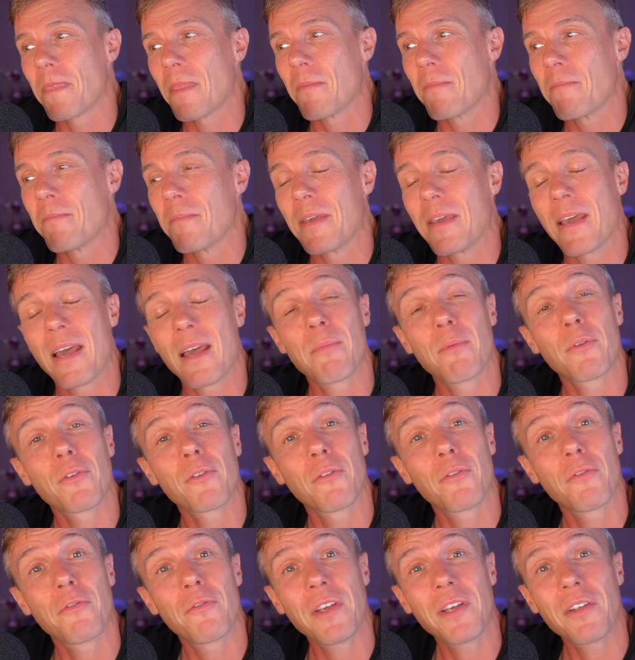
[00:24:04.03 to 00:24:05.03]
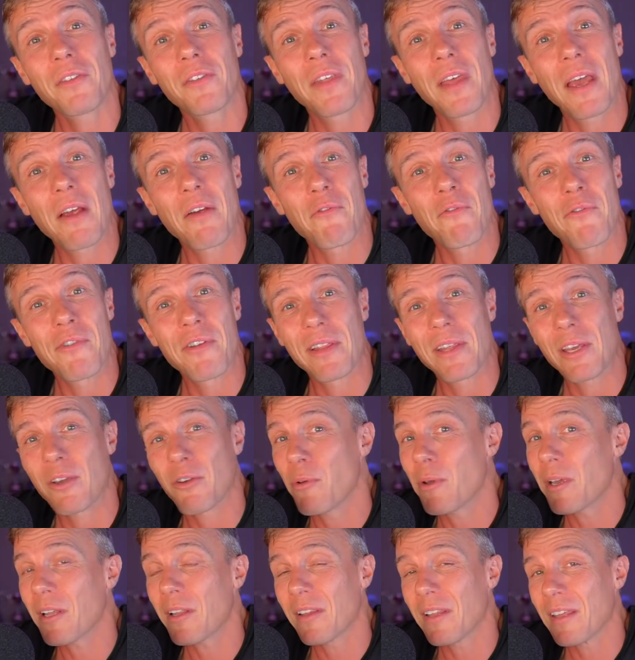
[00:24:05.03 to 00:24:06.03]
be able to fix that really
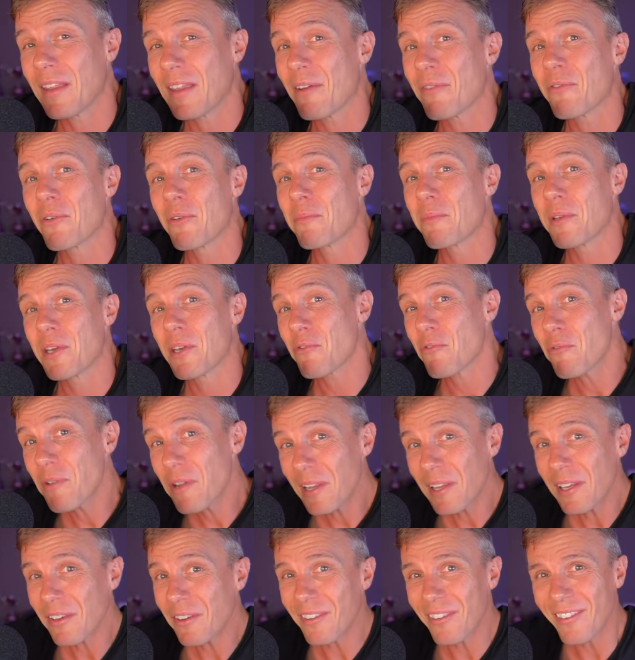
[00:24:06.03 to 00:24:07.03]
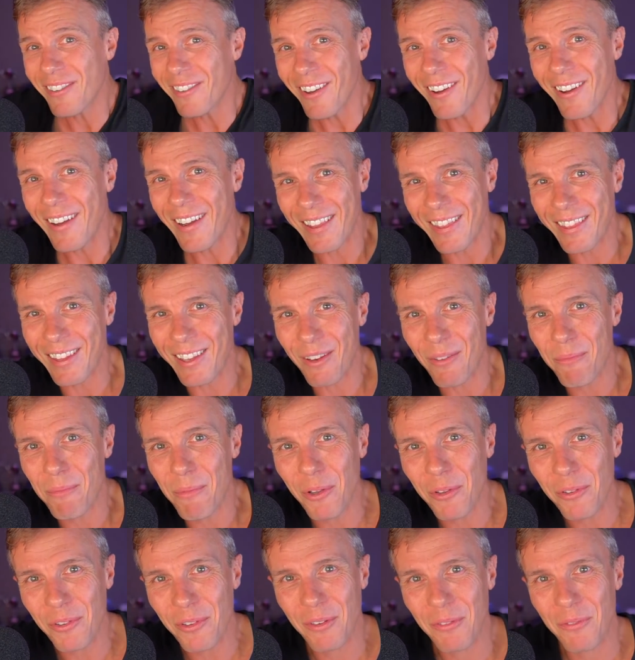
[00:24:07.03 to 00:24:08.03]
quickly, that would be a really good sign that a
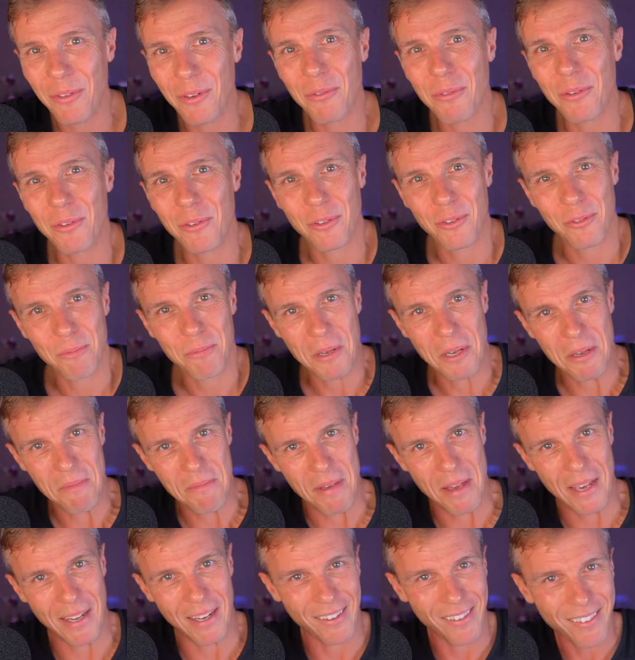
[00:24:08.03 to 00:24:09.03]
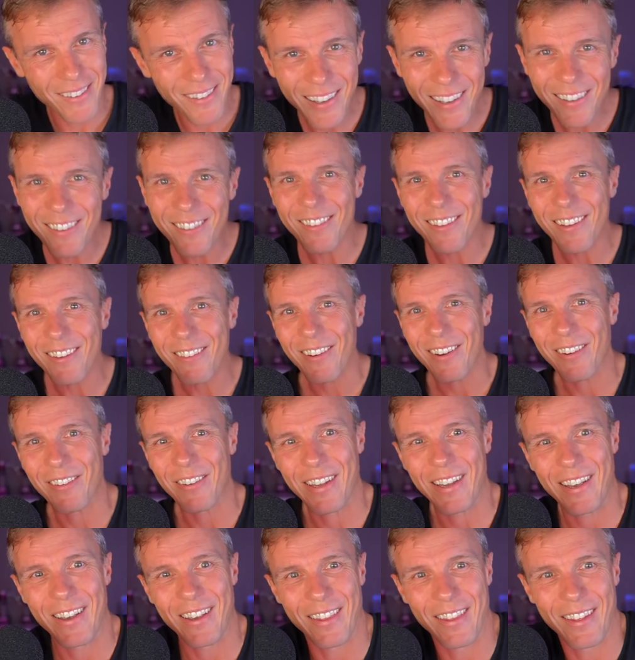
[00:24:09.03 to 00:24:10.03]
positive difference is being made. So let's see where we
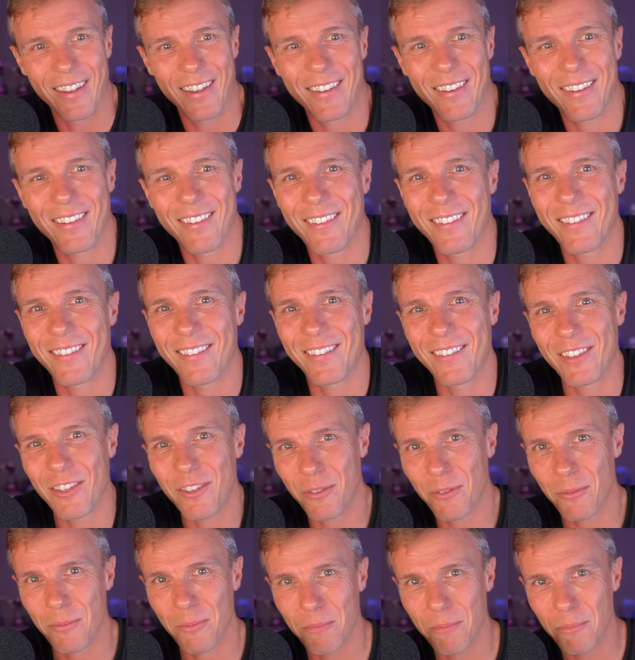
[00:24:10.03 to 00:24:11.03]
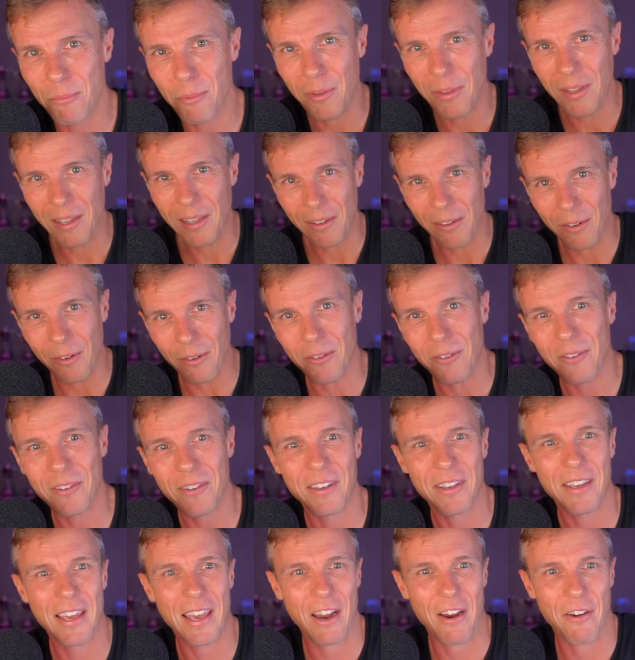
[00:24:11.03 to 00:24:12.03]
go there. Just put that little
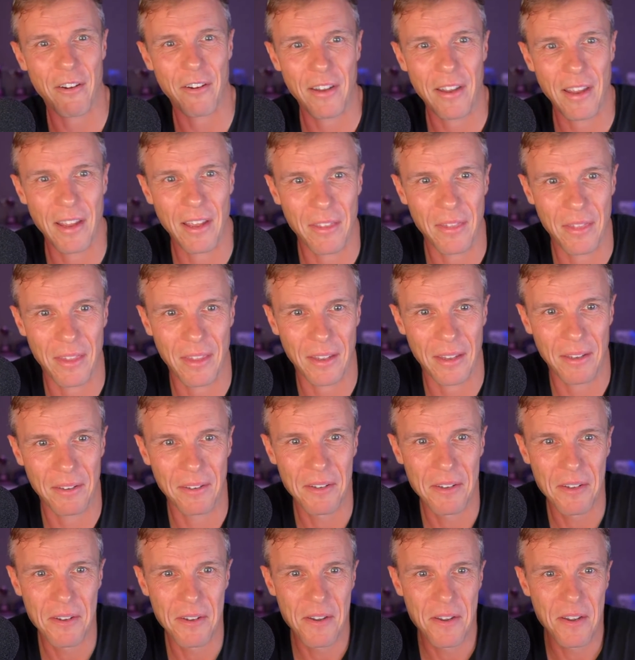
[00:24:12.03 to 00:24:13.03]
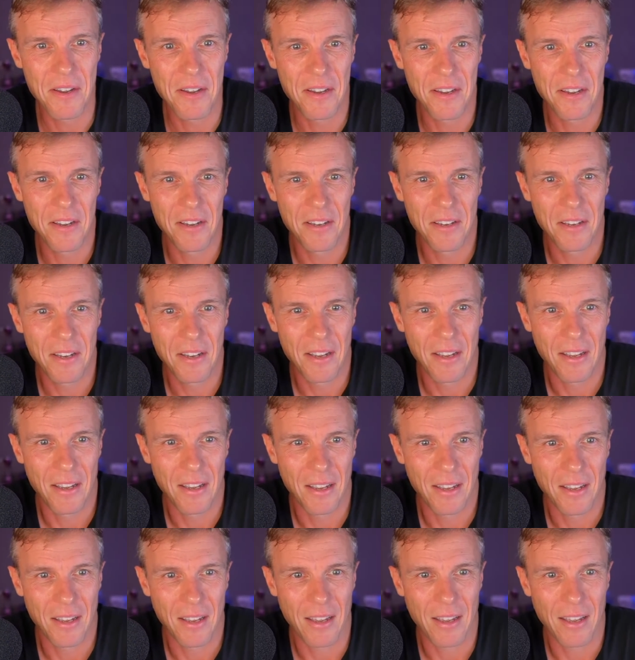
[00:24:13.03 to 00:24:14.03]
carrot out there.
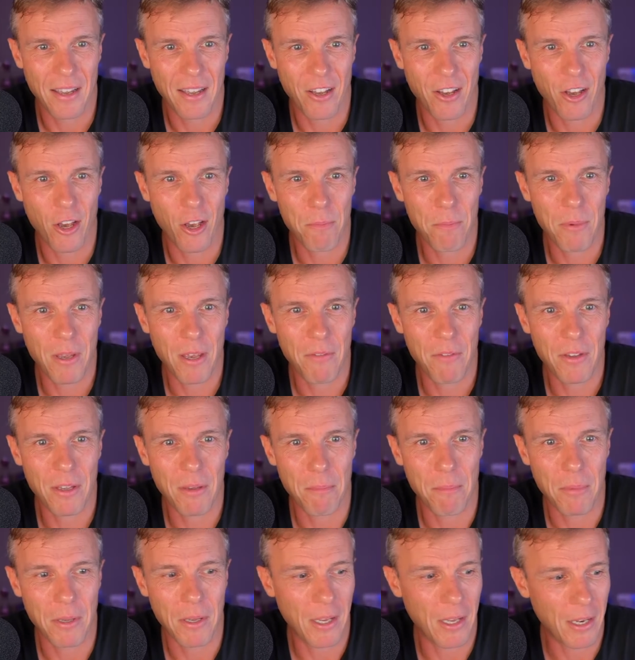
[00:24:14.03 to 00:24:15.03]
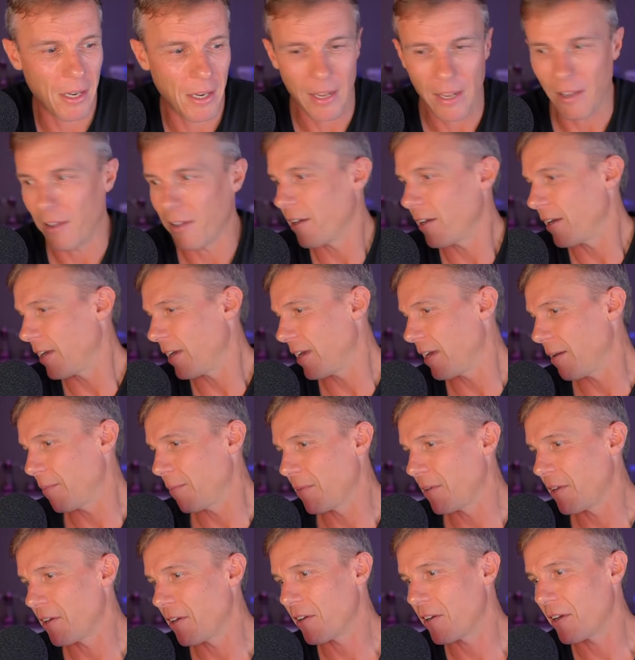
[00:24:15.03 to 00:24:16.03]
I hope you're having a beer now. I
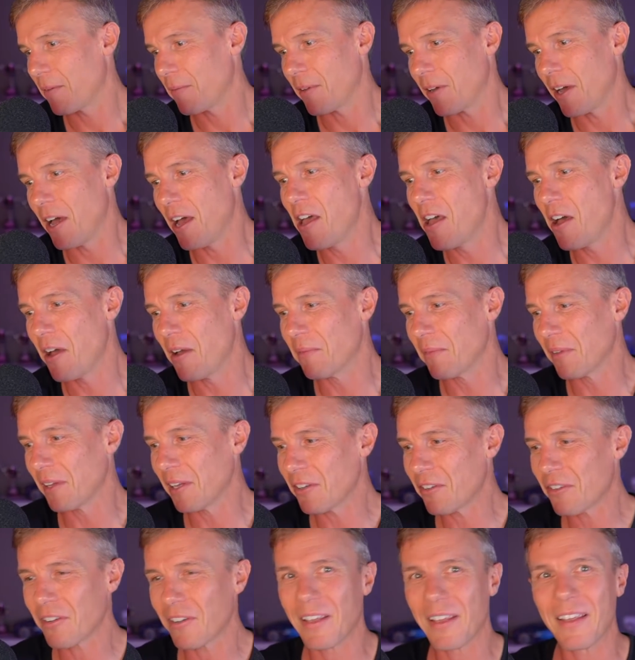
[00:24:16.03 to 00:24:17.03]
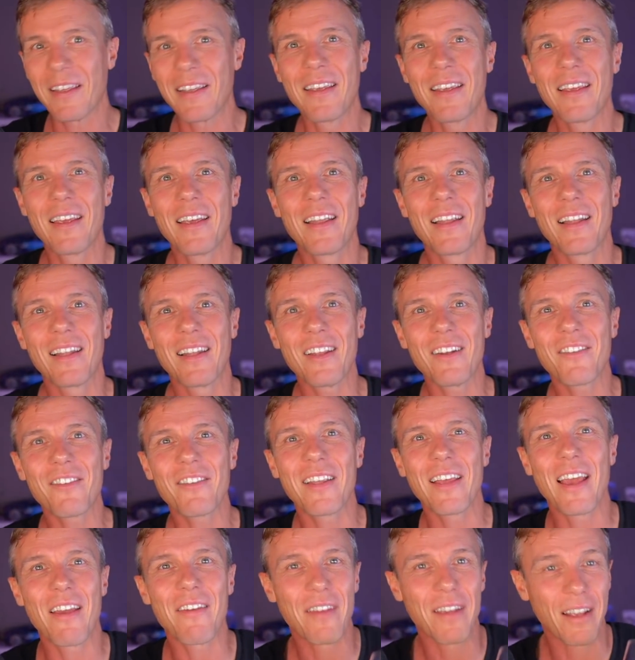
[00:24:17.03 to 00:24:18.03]
am. No, I'm literally
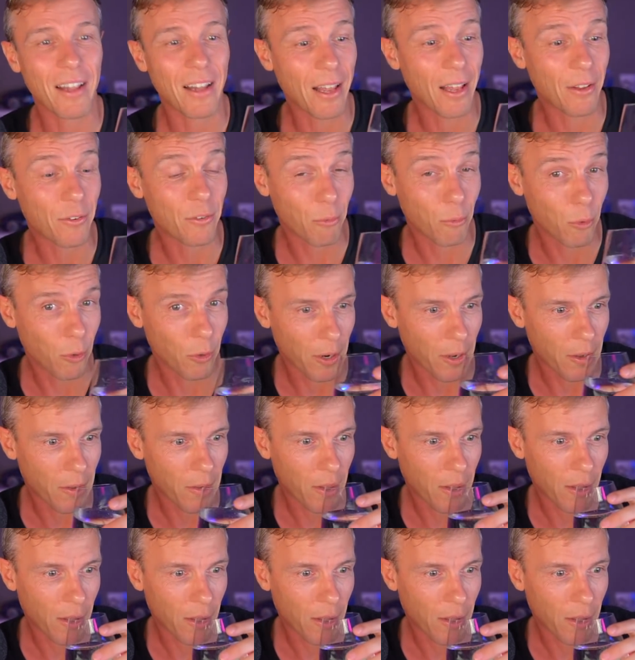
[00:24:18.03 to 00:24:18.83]
having a glass of water.